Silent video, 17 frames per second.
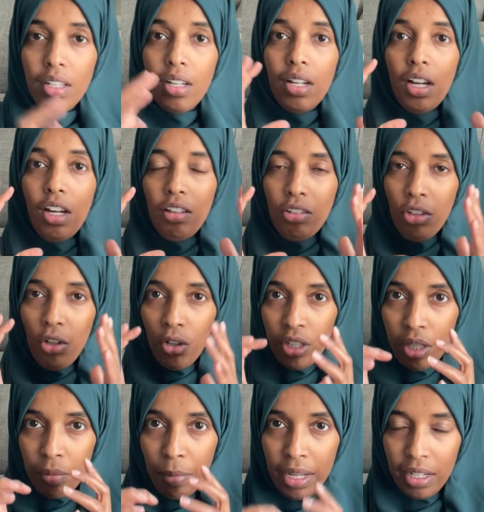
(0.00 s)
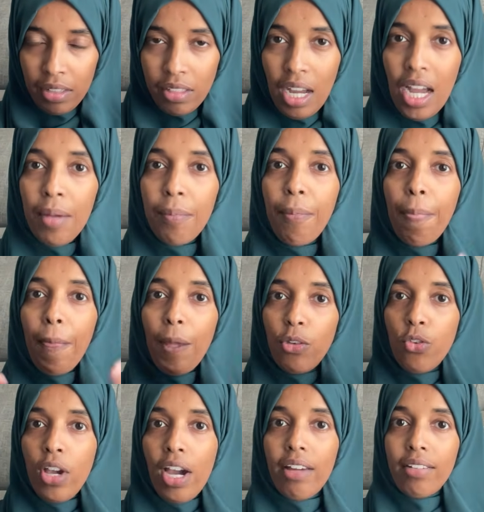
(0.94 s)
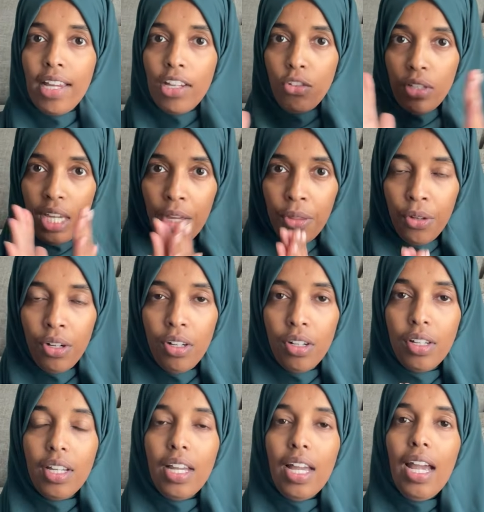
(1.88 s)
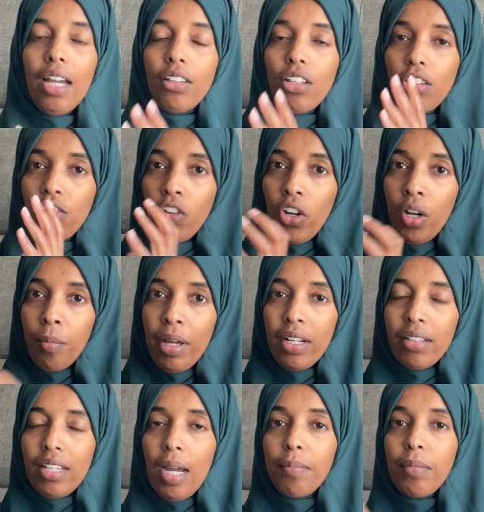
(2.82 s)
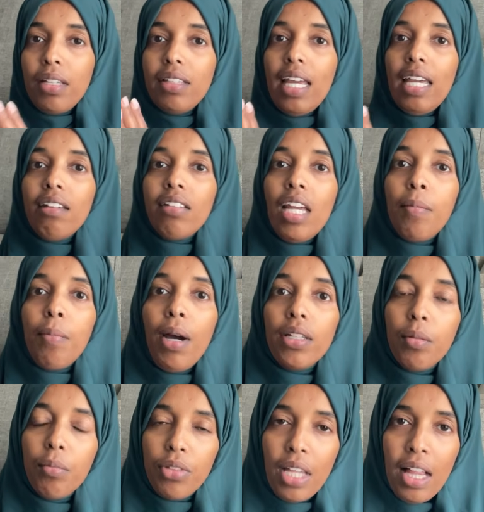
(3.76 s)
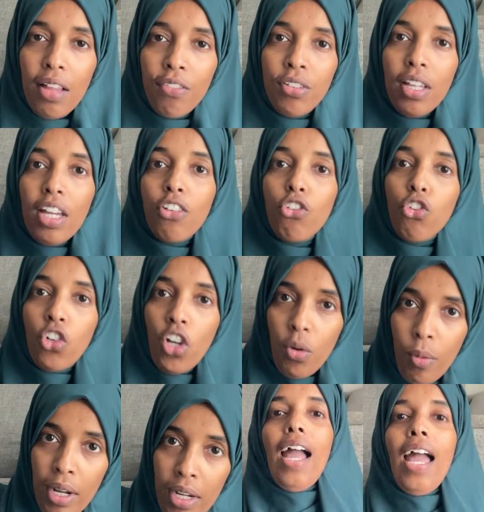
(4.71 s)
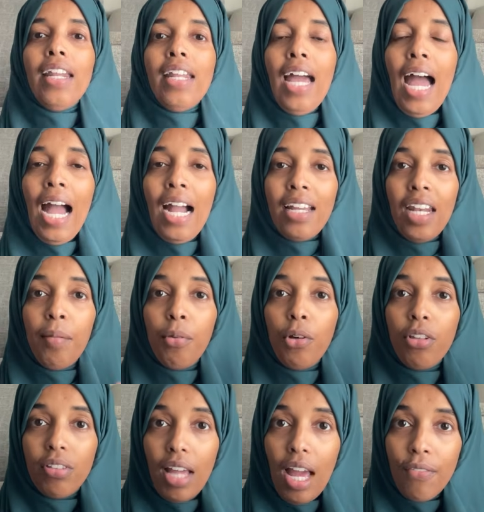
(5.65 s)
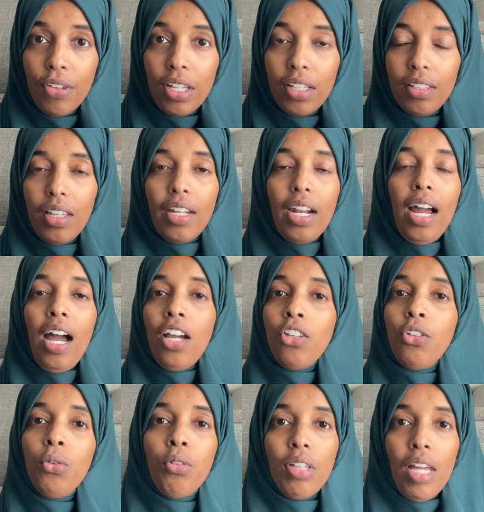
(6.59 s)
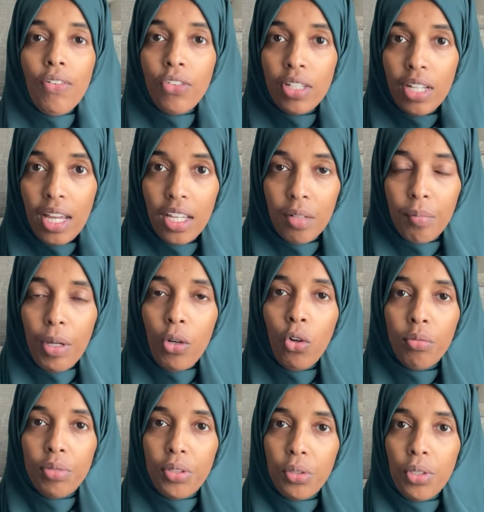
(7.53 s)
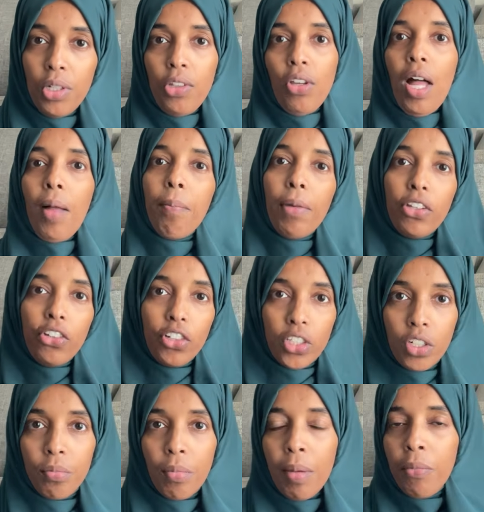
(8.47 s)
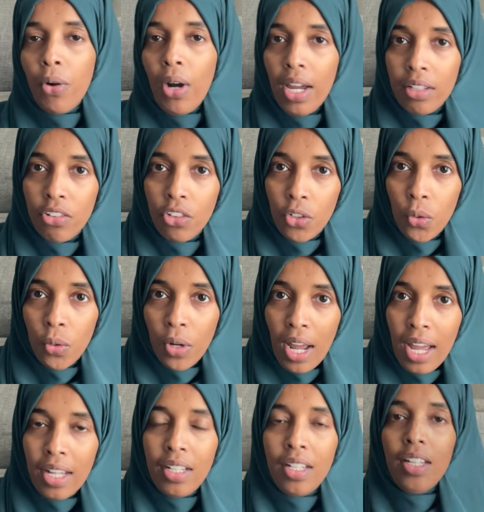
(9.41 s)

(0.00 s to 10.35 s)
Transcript: certain amount of time that you guys say together, and a certain amount of time that they say by themselves and you correct. And hack number 7 that I use every day in my homeschool to help my children memorize their Quran